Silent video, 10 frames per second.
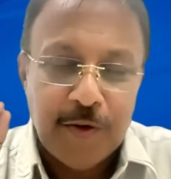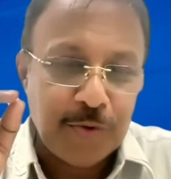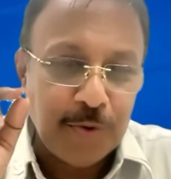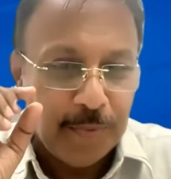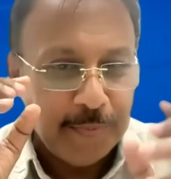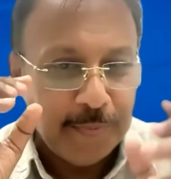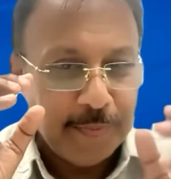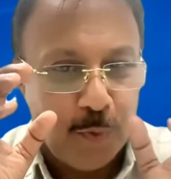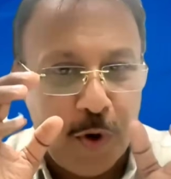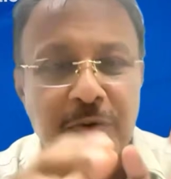So
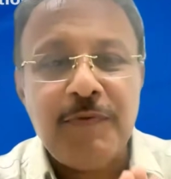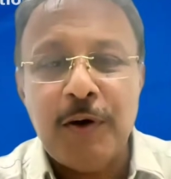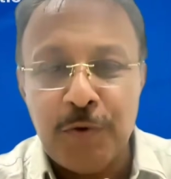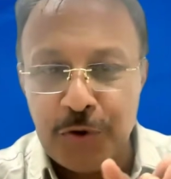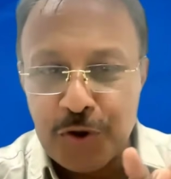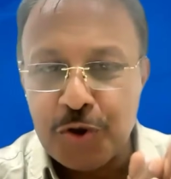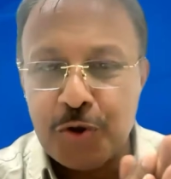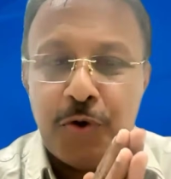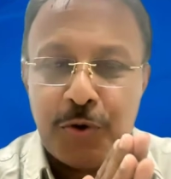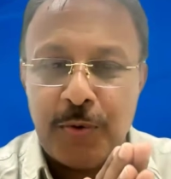what we are going to
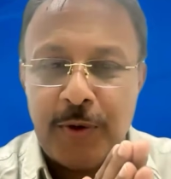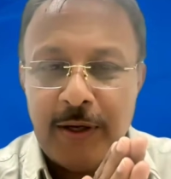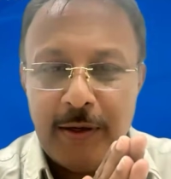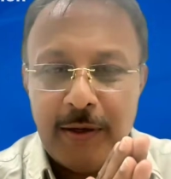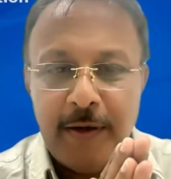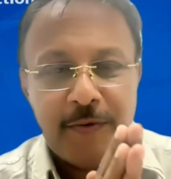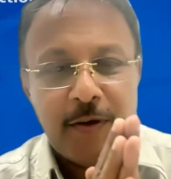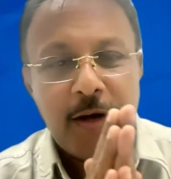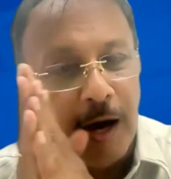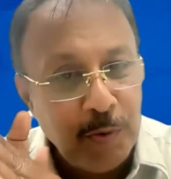show today
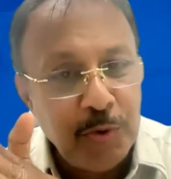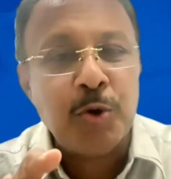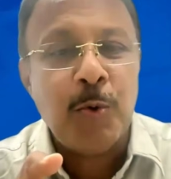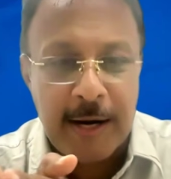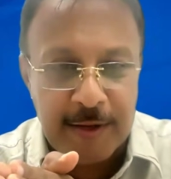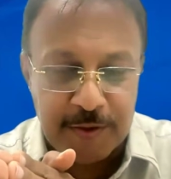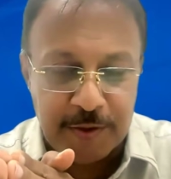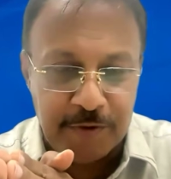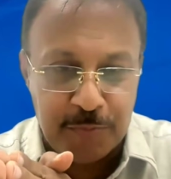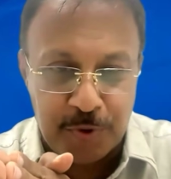is how to add a
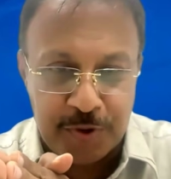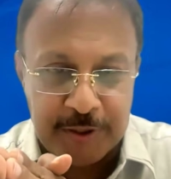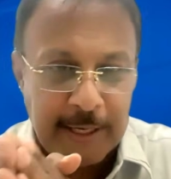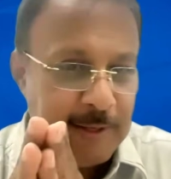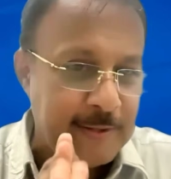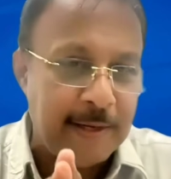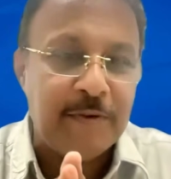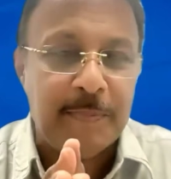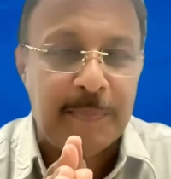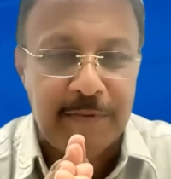service project. I just
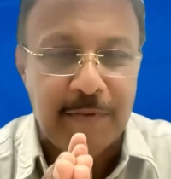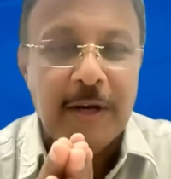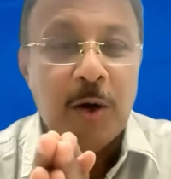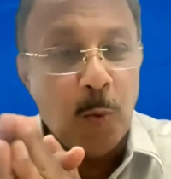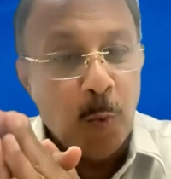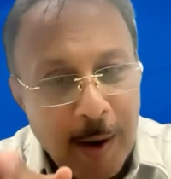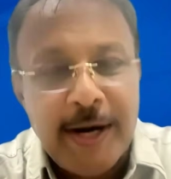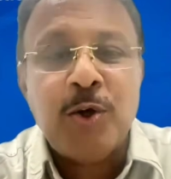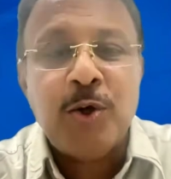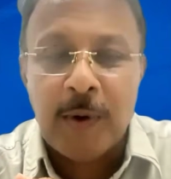gave a brief
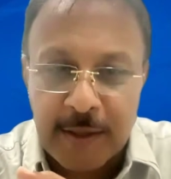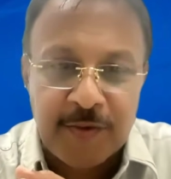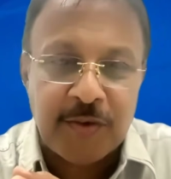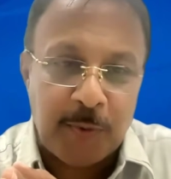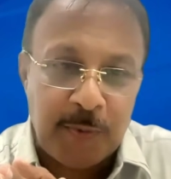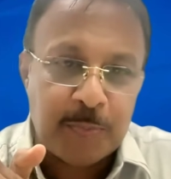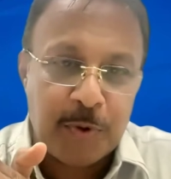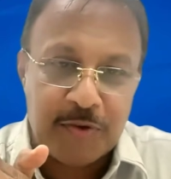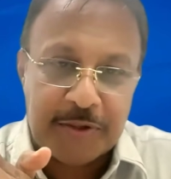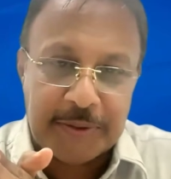why to add this
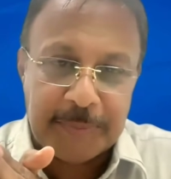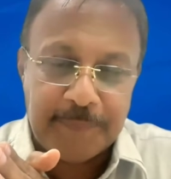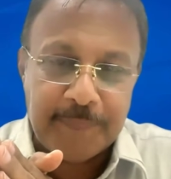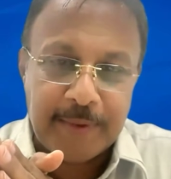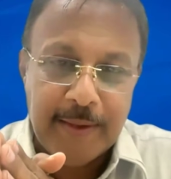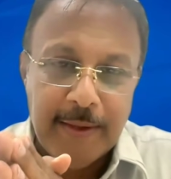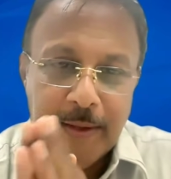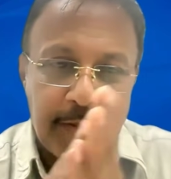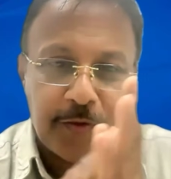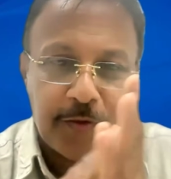service project.
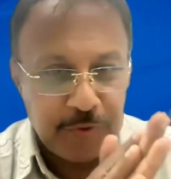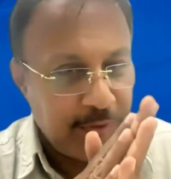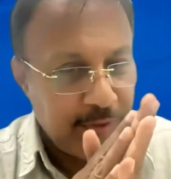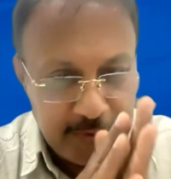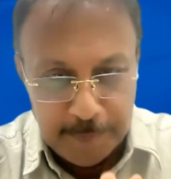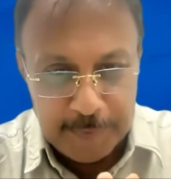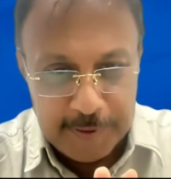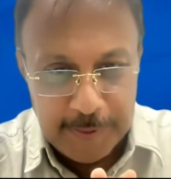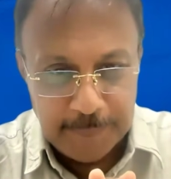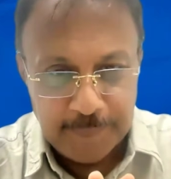So
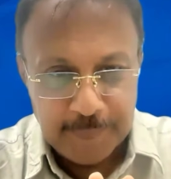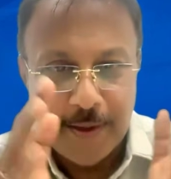simple.